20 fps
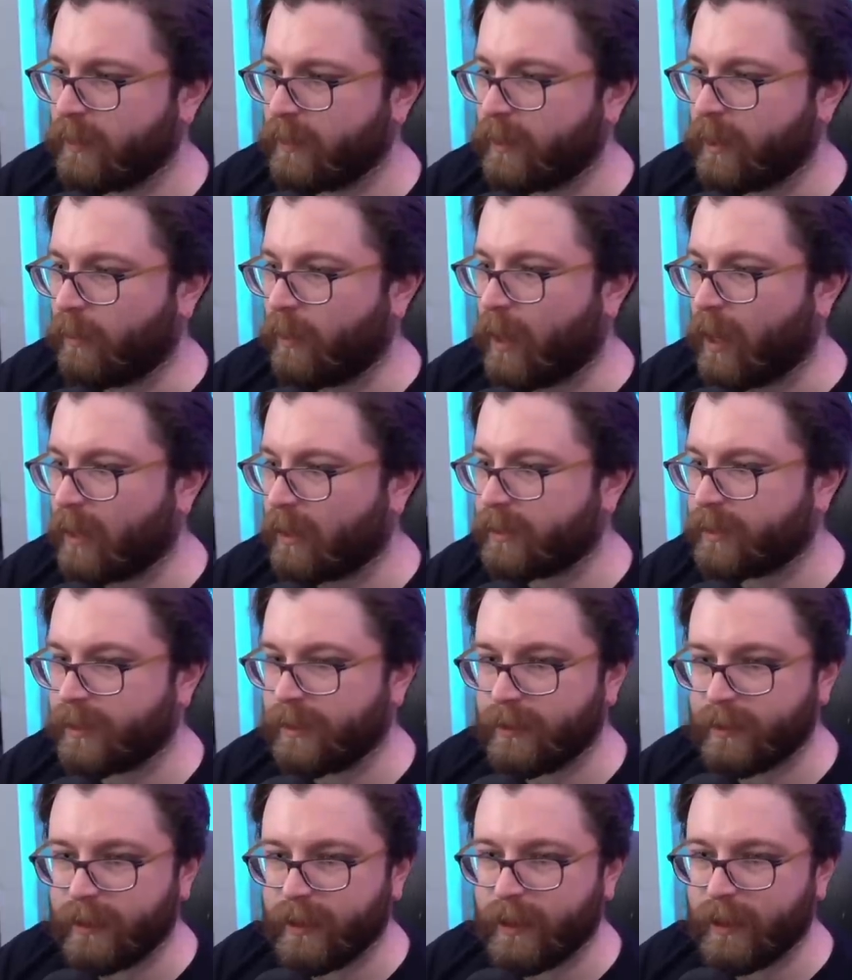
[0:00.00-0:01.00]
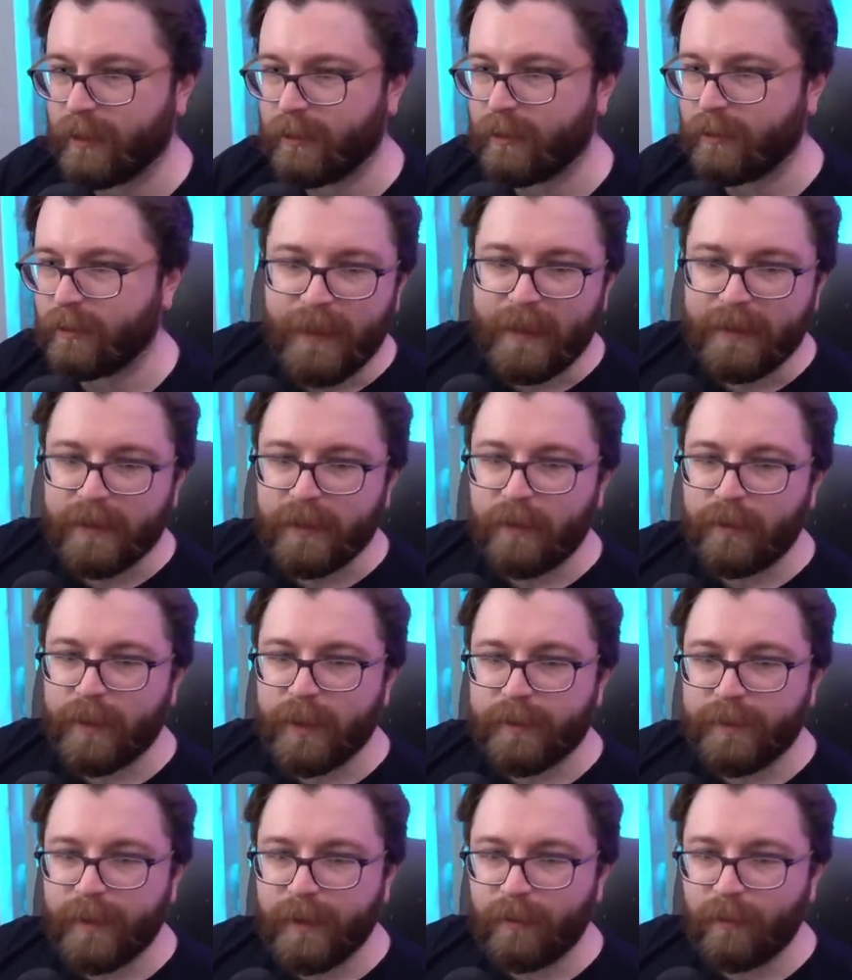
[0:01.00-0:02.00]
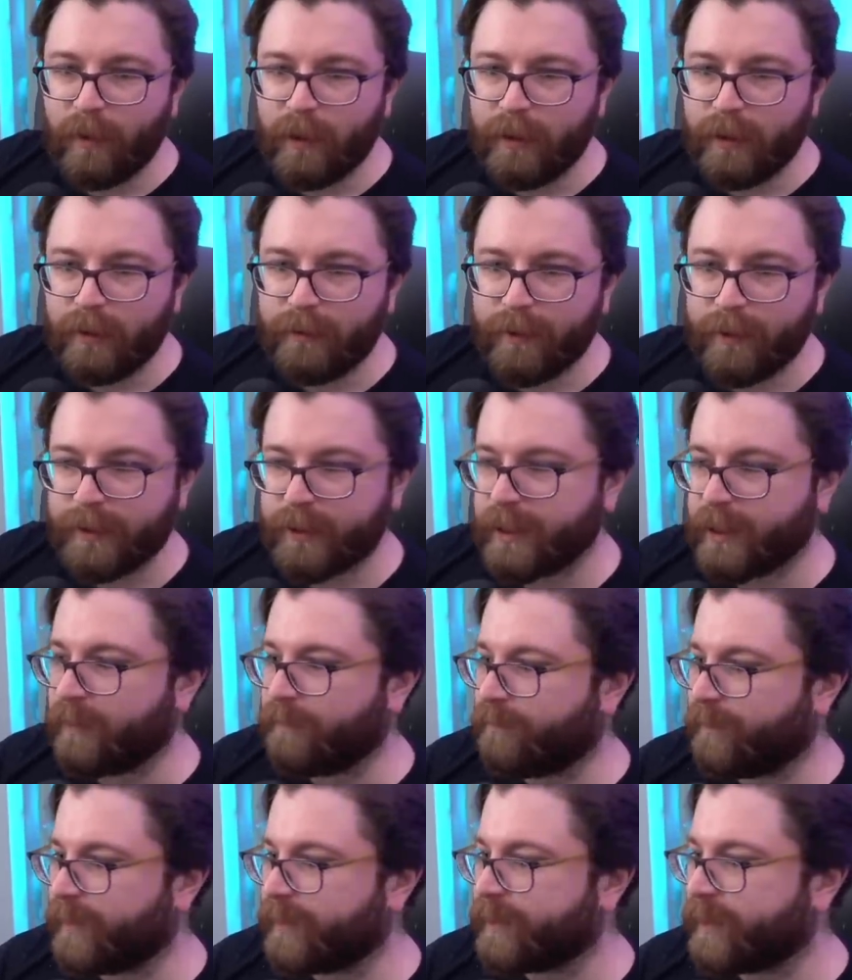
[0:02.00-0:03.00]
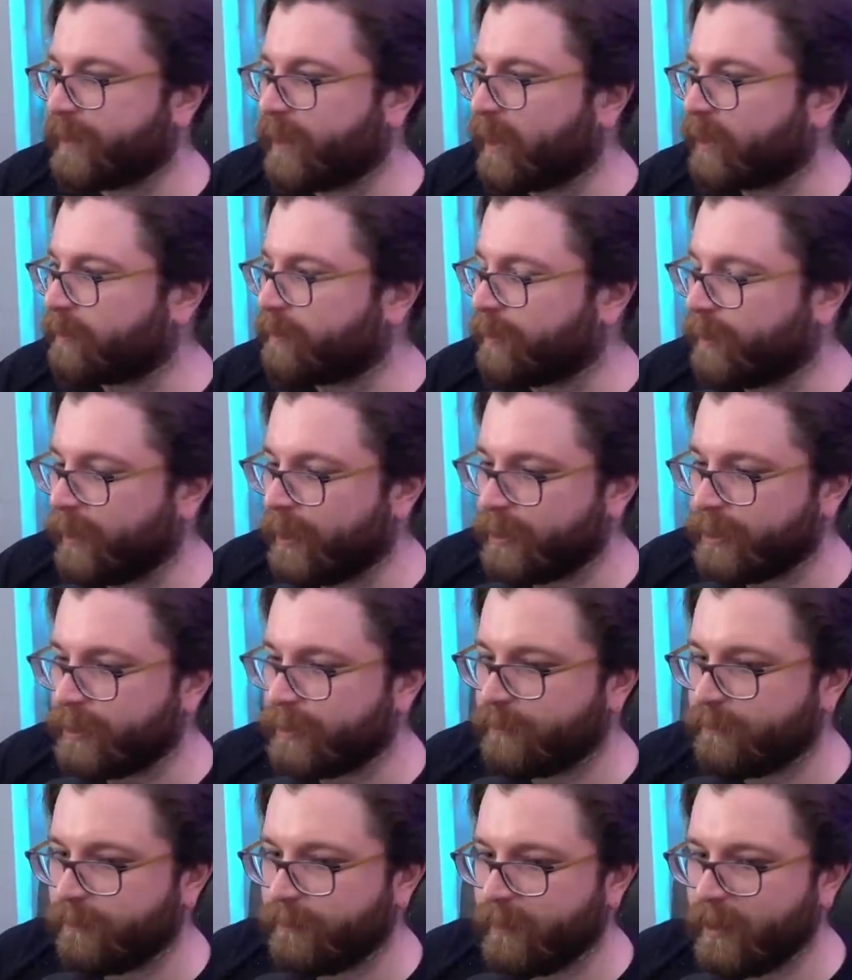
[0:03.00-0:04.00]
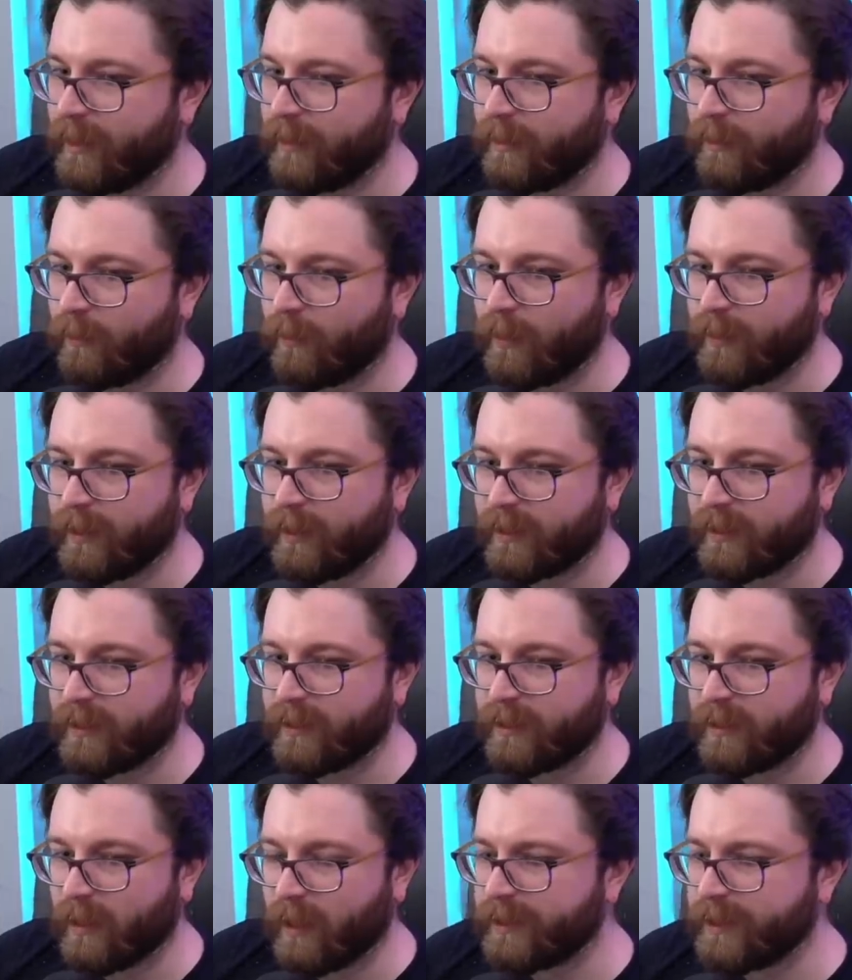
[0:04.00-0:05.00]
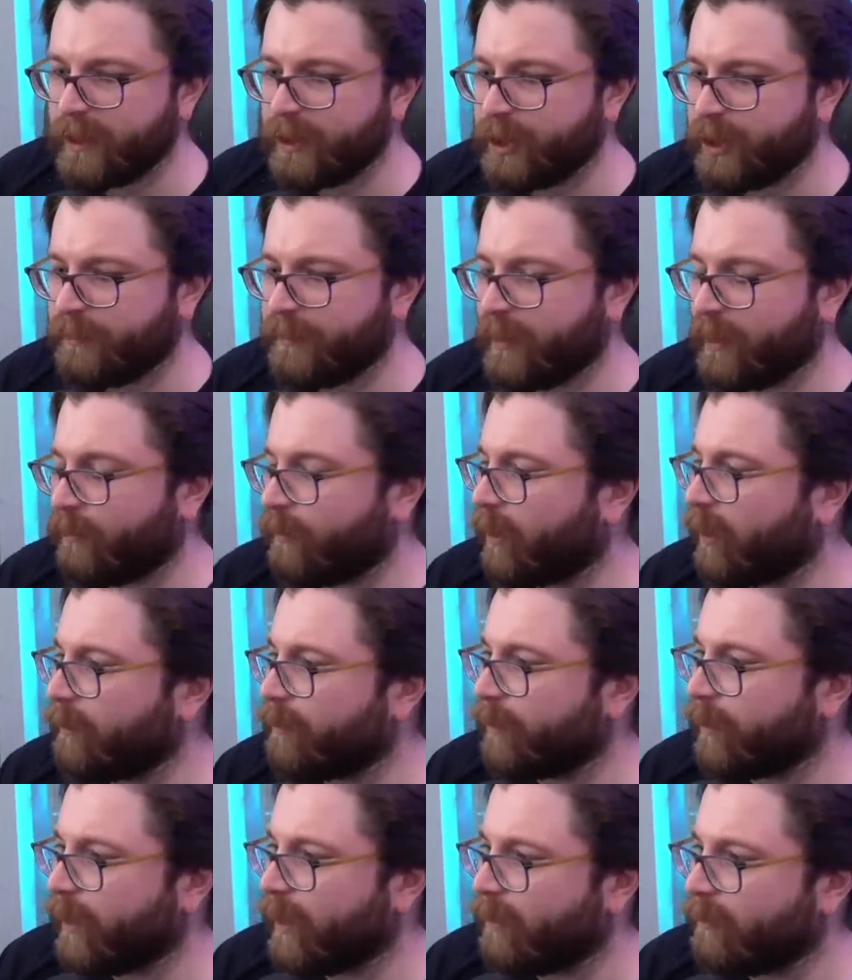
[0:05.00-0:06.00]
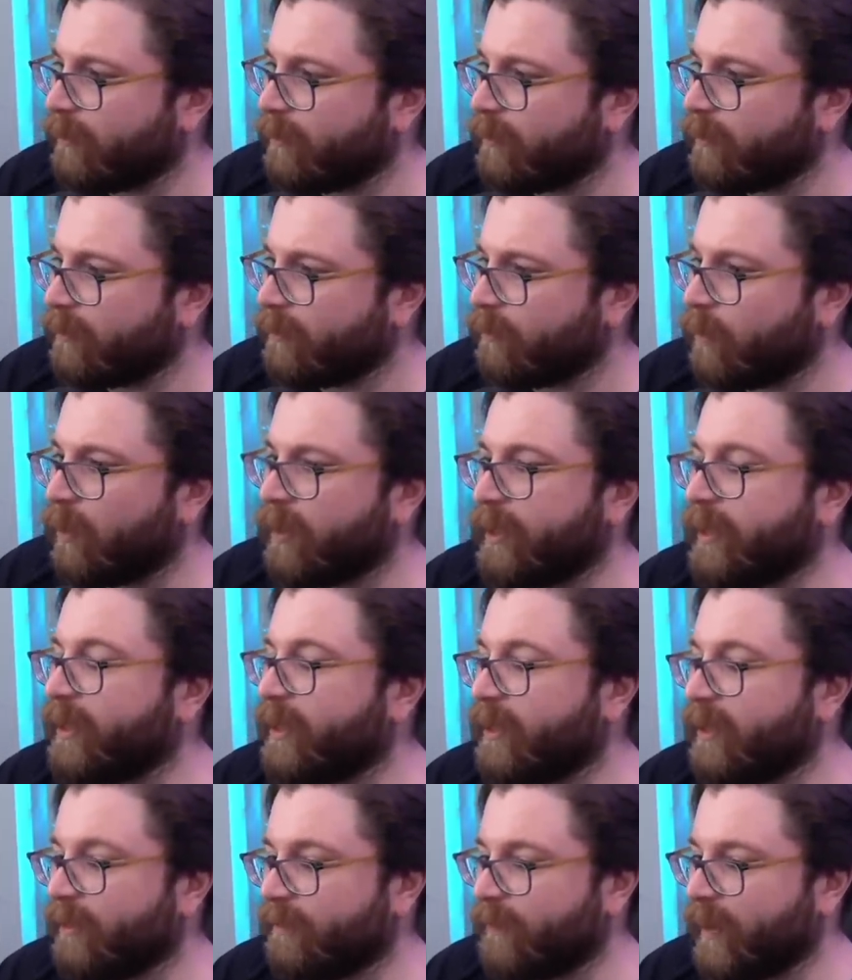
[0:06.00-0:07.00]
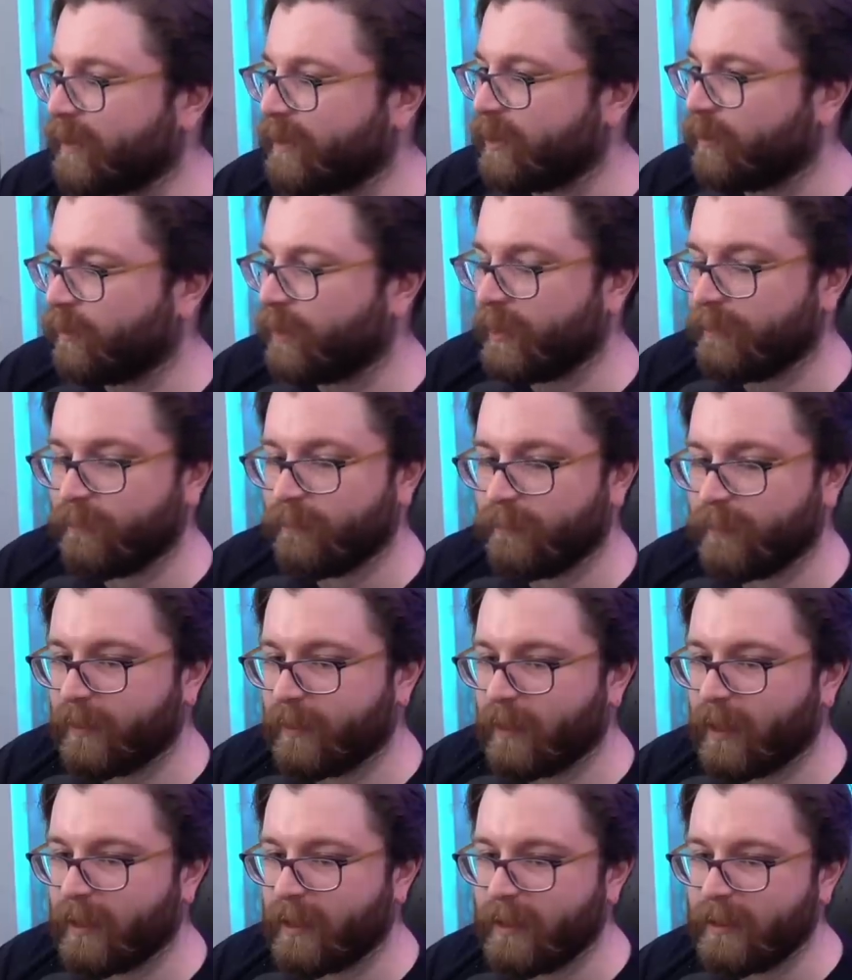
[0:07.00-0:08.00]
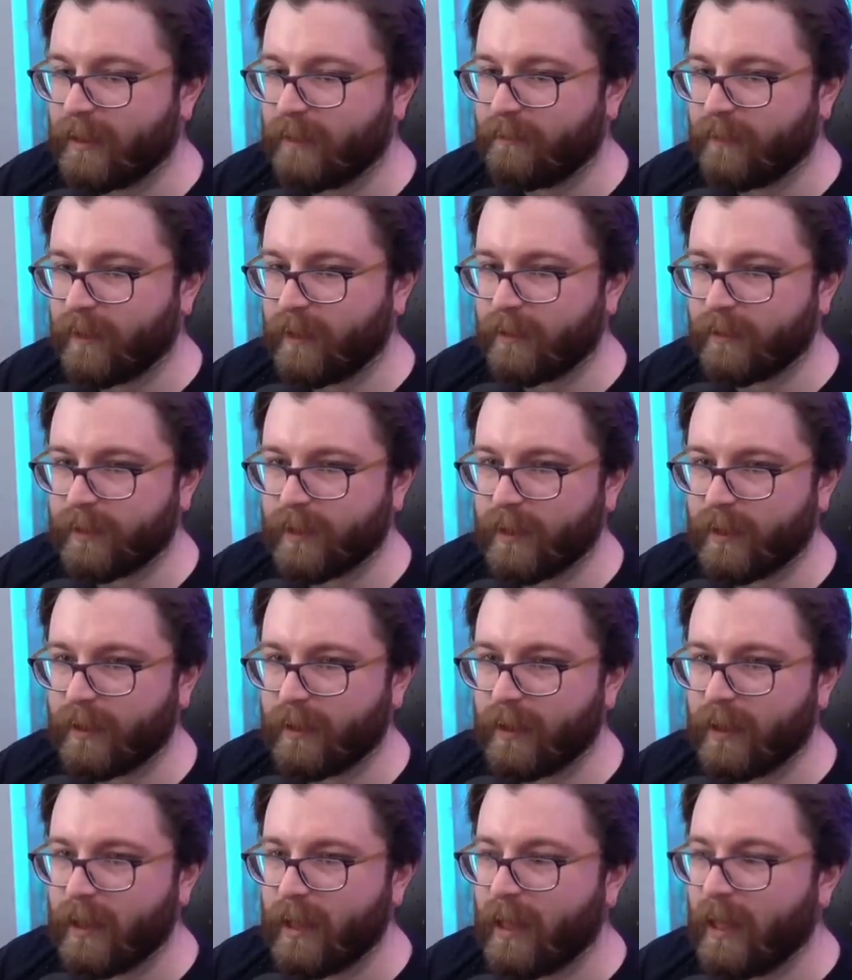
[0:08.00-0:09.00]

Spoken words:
No oxen, yeah. That's always been one of the most convincing explanations for me, the one that CGP Grey put out. Well, he didn't invent it, whatever, but, like, he did videos on it.